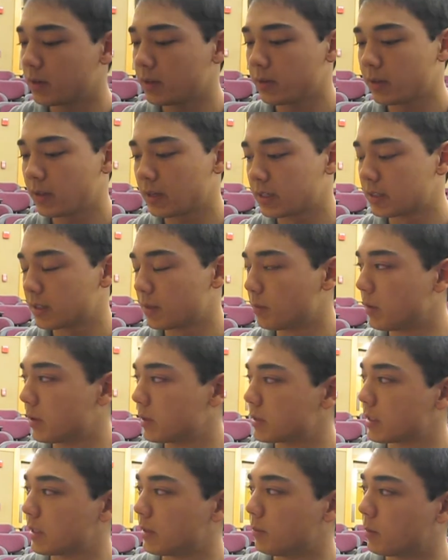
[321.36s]
do you think is the
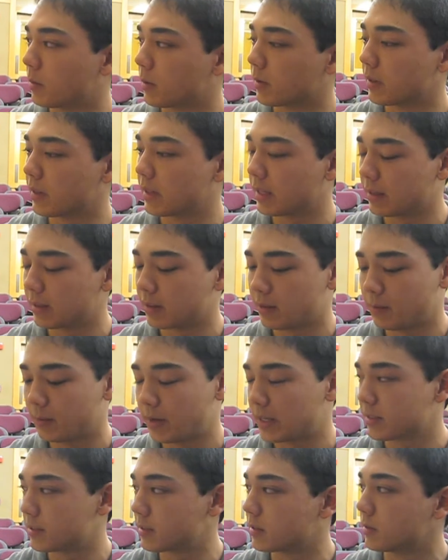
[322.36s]
most important thing that
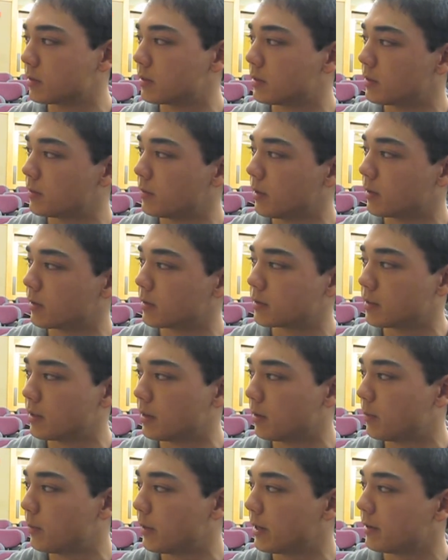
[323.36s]
Massachusetts voters
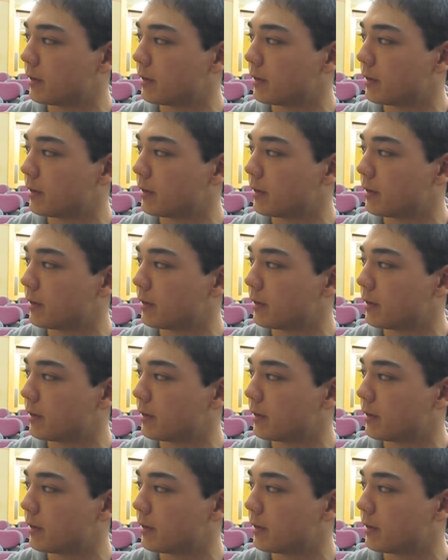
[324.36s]
know about